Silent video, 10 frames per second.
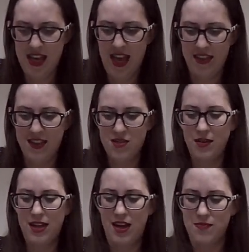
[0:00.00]
And this
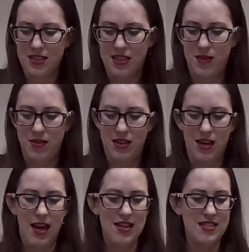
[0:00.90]
way it helps it keep it
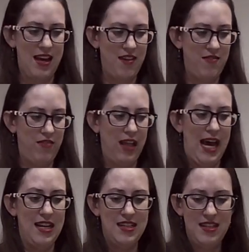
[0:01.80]
nice and
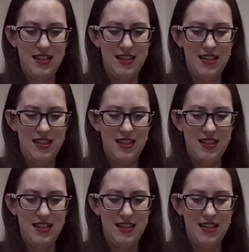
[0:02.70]
flat.